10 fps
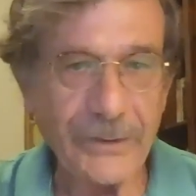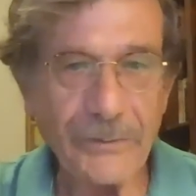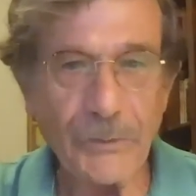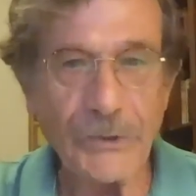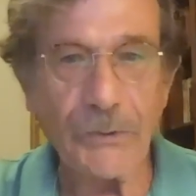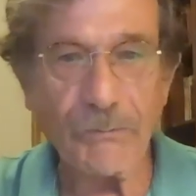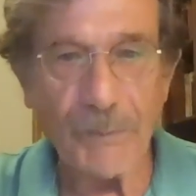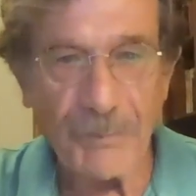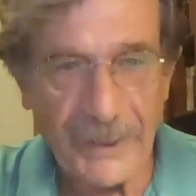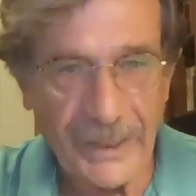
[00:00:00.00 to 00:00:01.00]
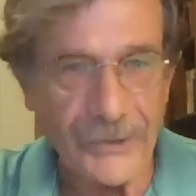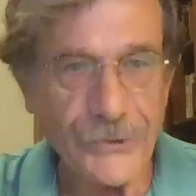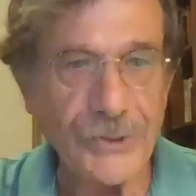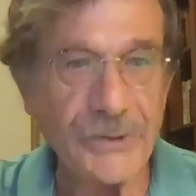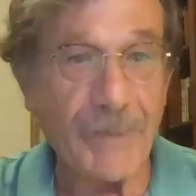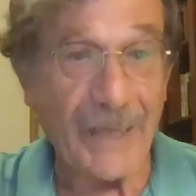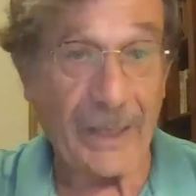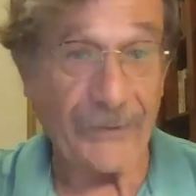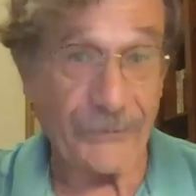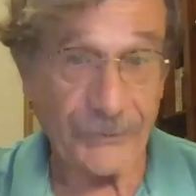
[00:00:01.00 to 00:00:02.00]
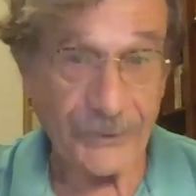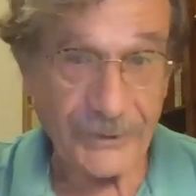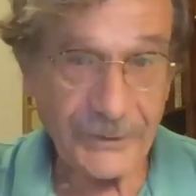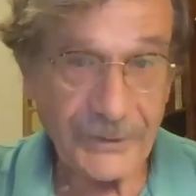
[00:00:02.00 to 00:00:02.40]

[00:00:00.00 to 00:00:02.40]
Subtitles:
with no replications by others.